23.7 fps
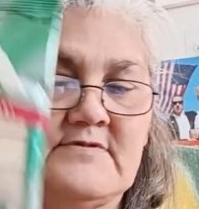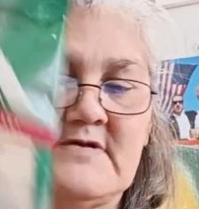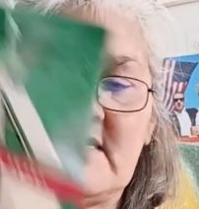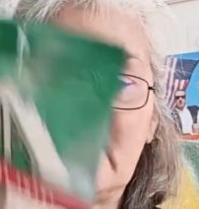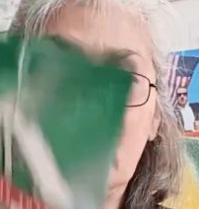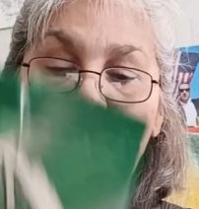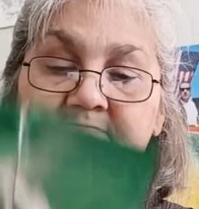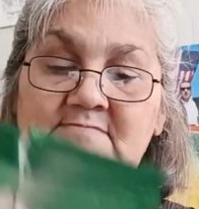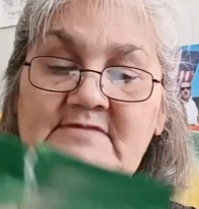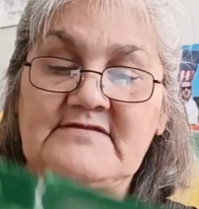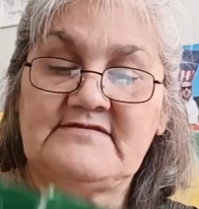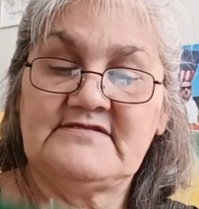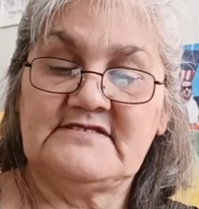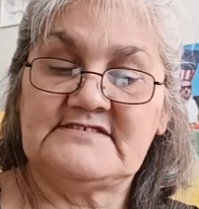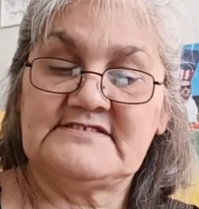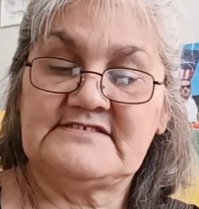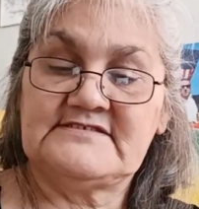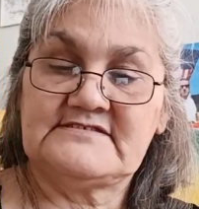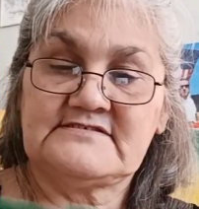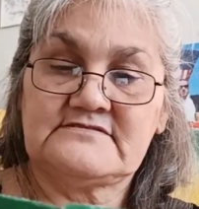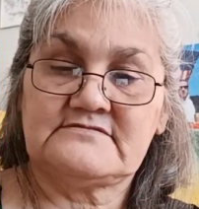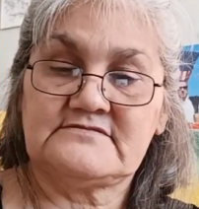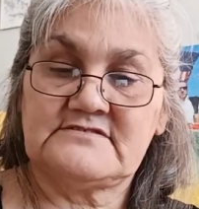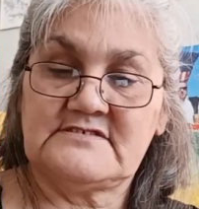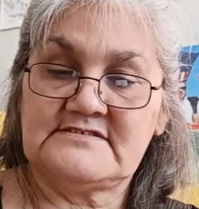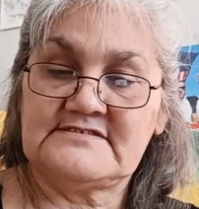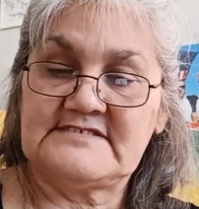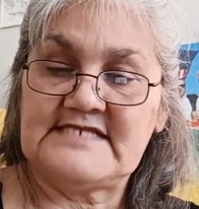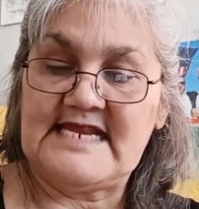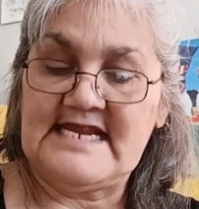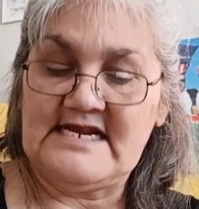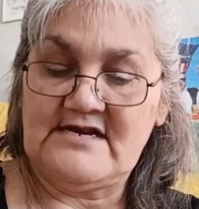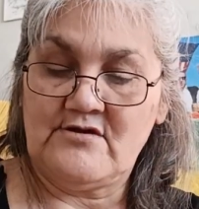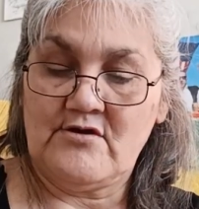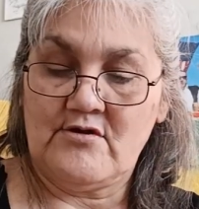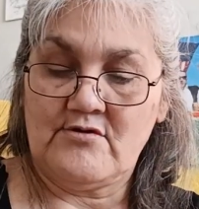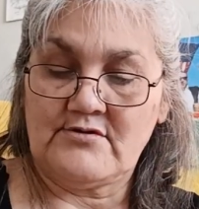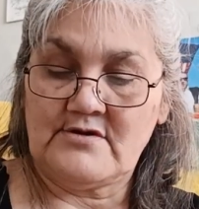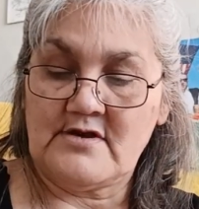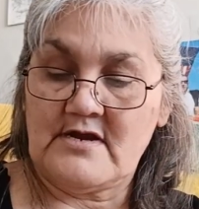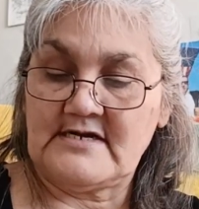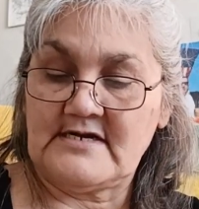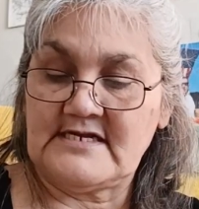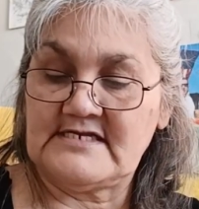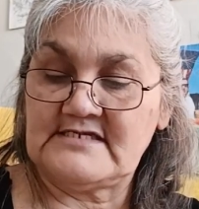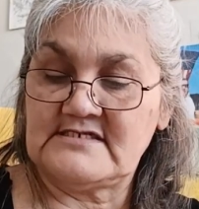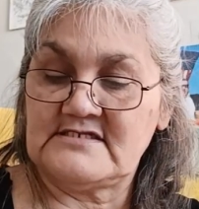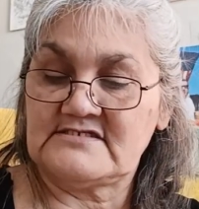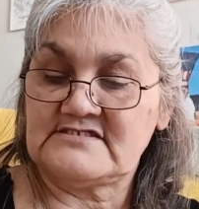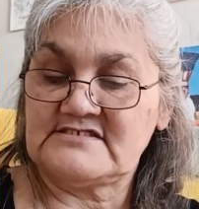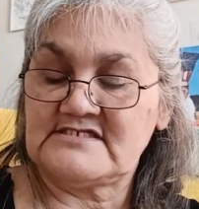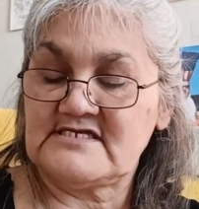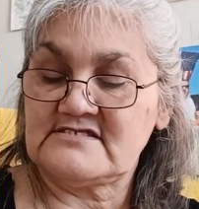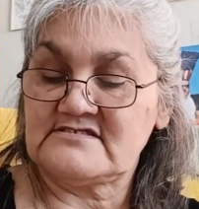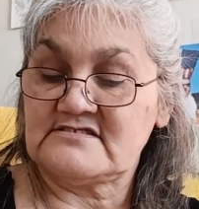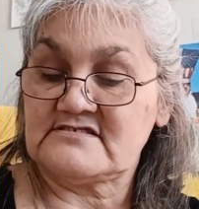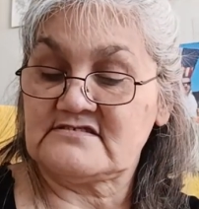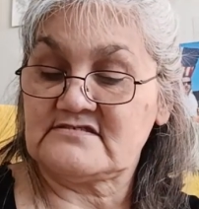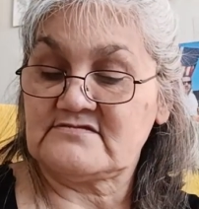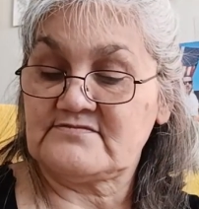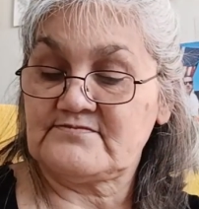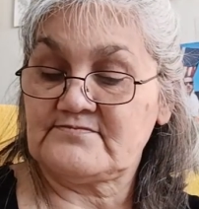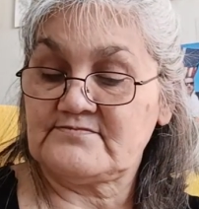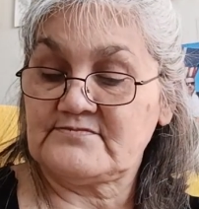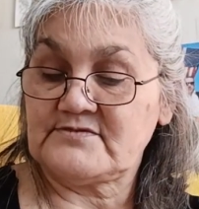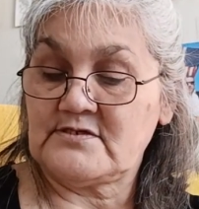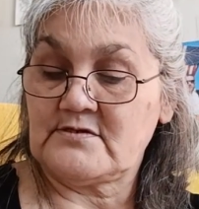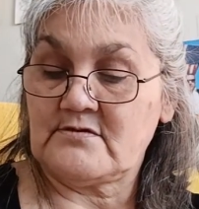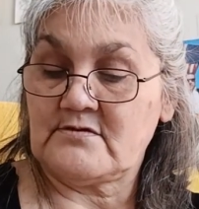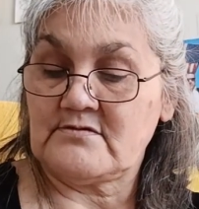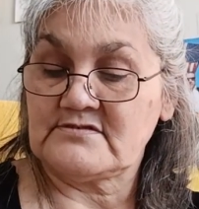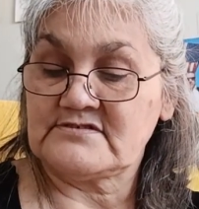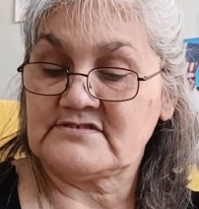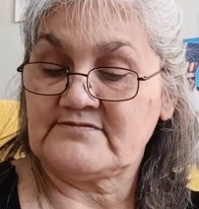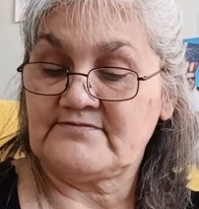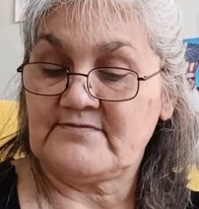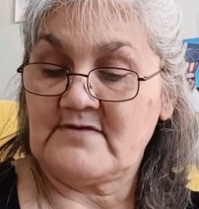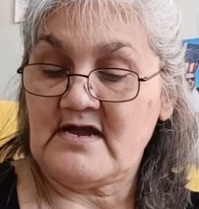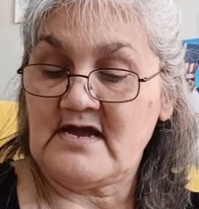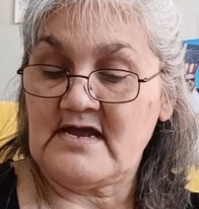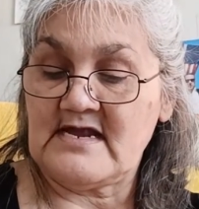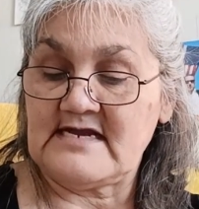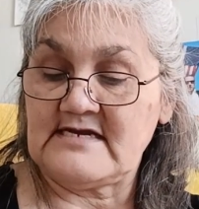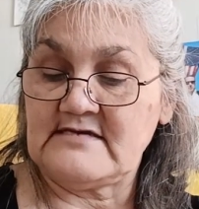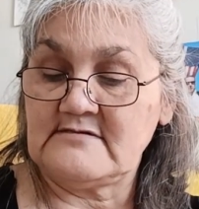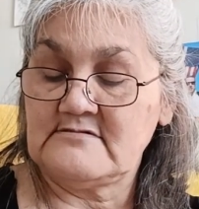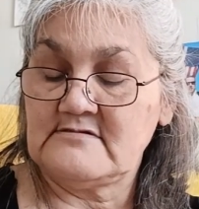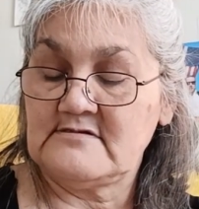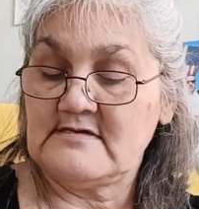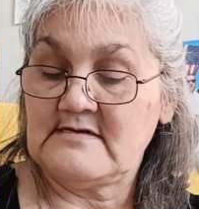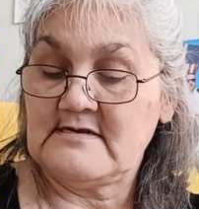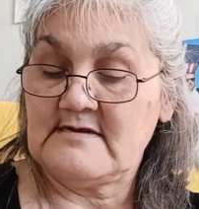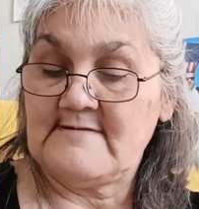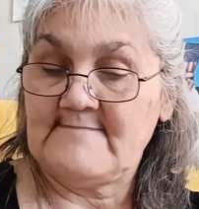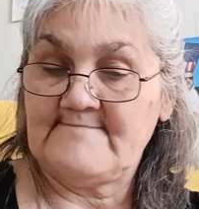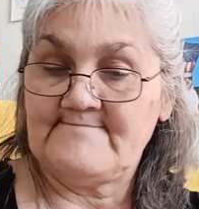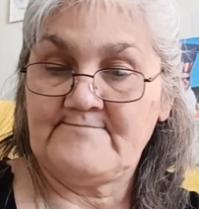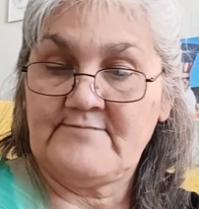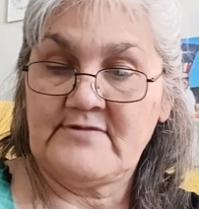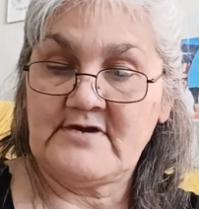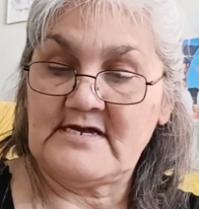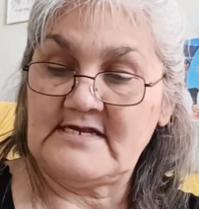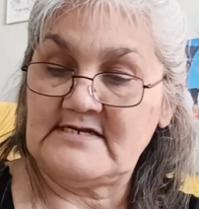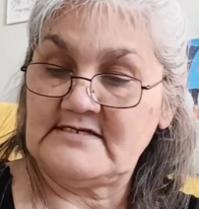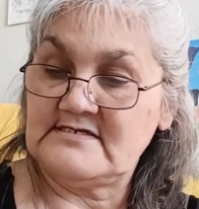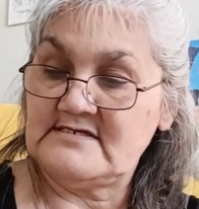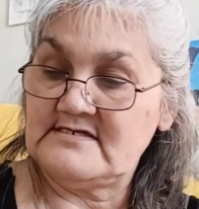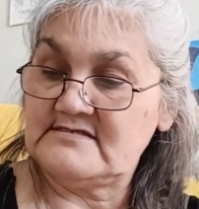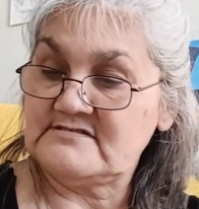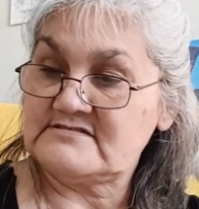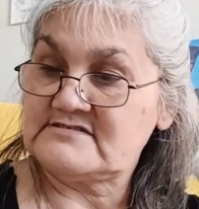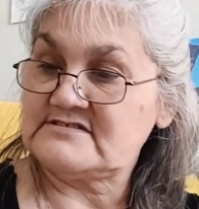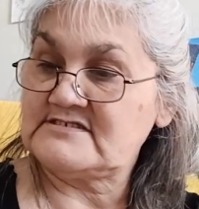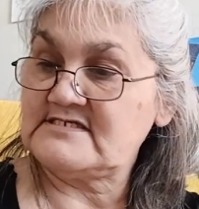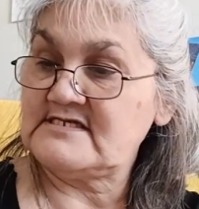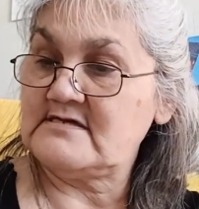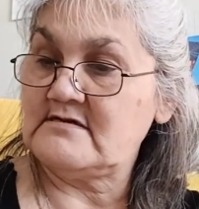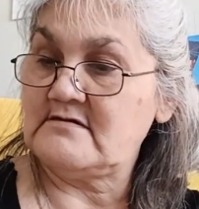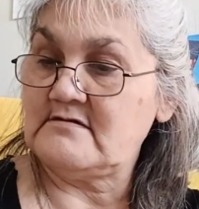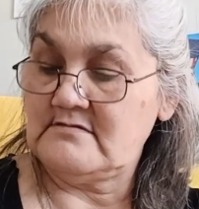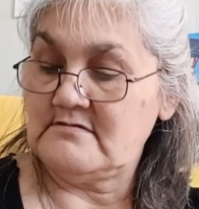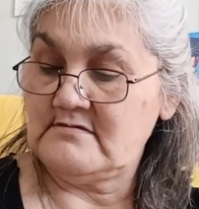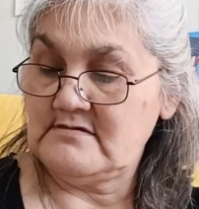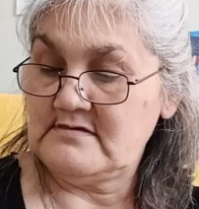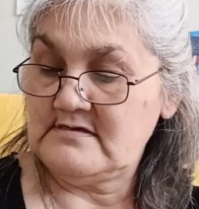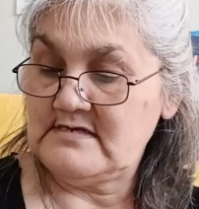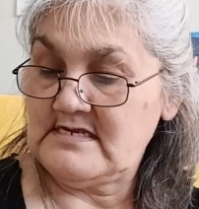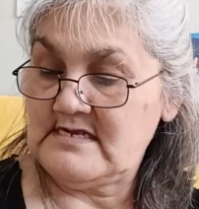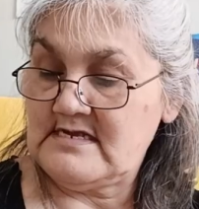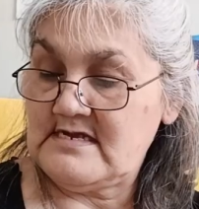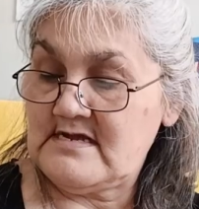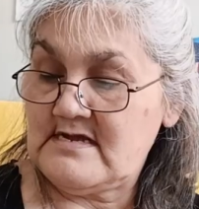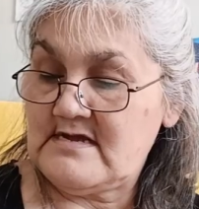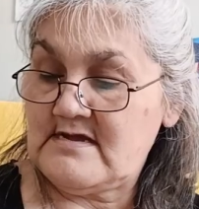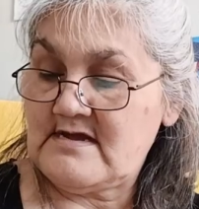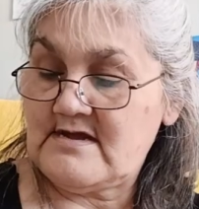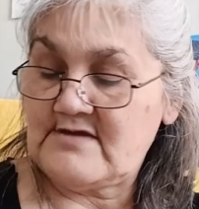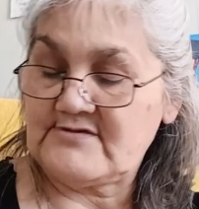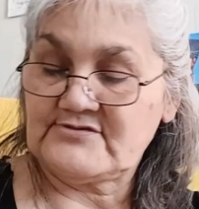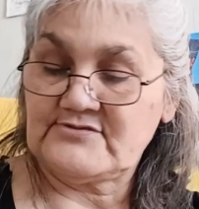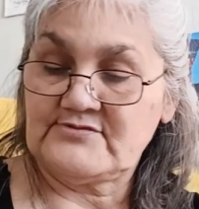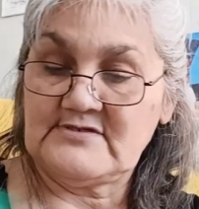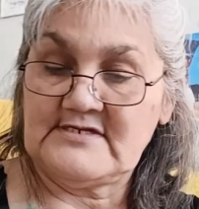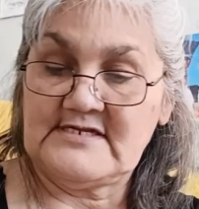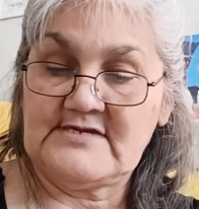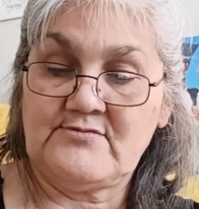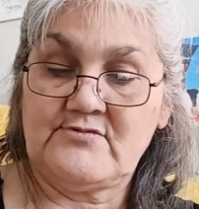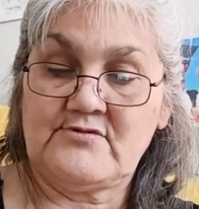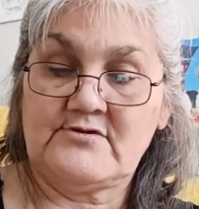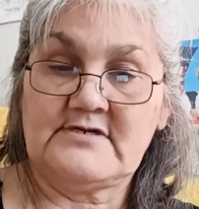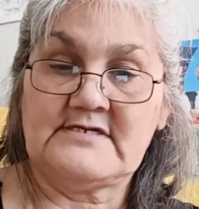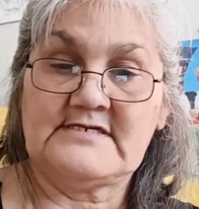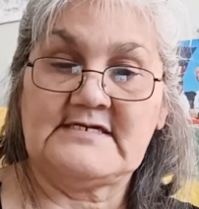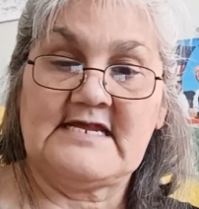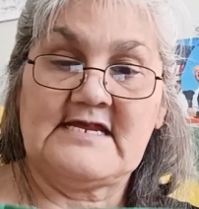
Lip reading: I mean, the date code on it, it says it's, it's fine, but still, I was really worried.